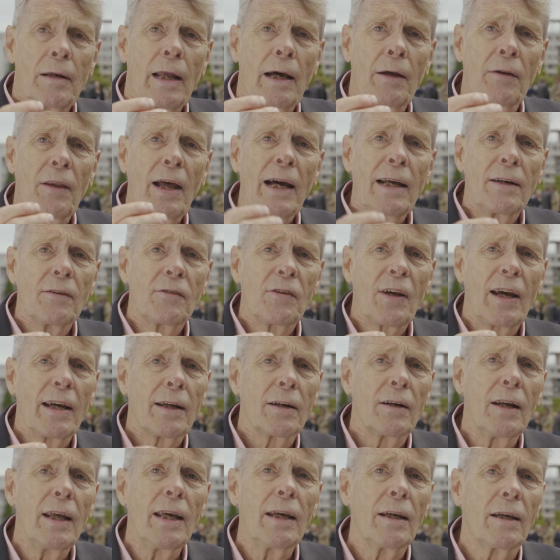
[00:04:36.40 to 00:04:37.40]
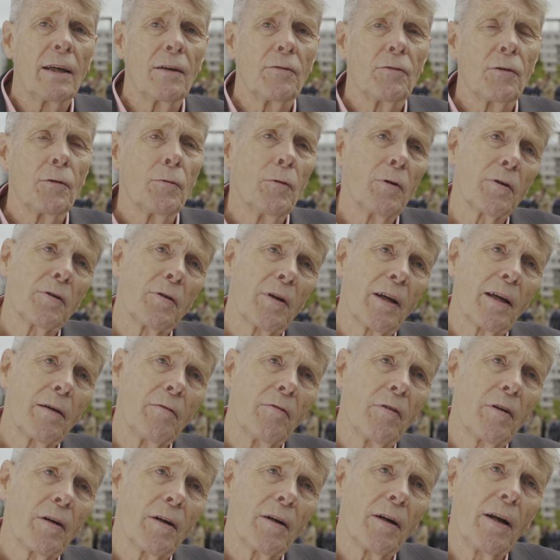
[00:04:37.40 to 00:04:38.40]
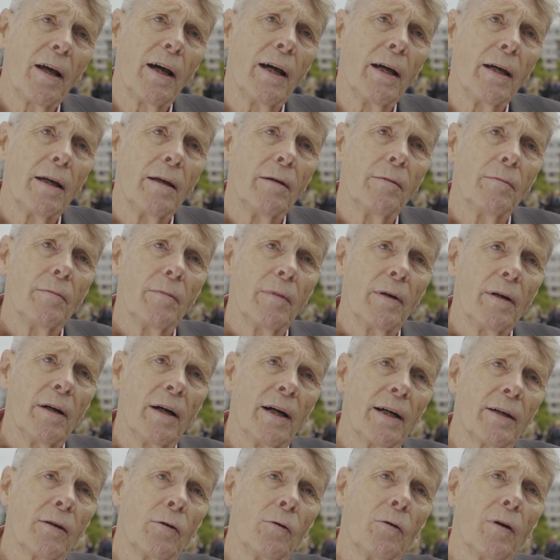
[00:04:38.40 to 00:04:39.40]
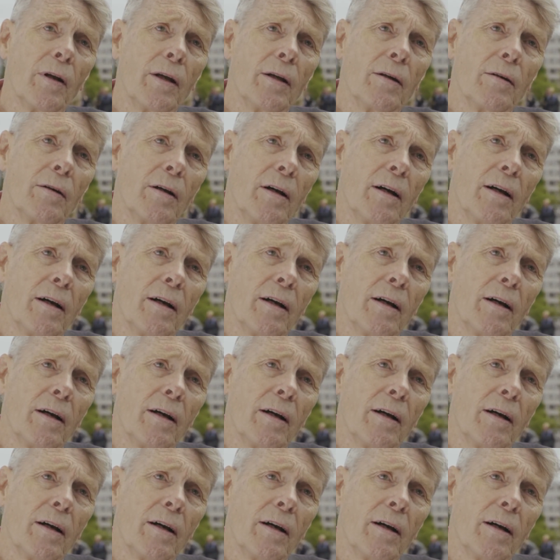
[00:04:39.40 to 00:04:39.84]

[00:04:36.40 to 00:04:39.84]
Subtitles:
Now that technique, if you want to give it a name, I call it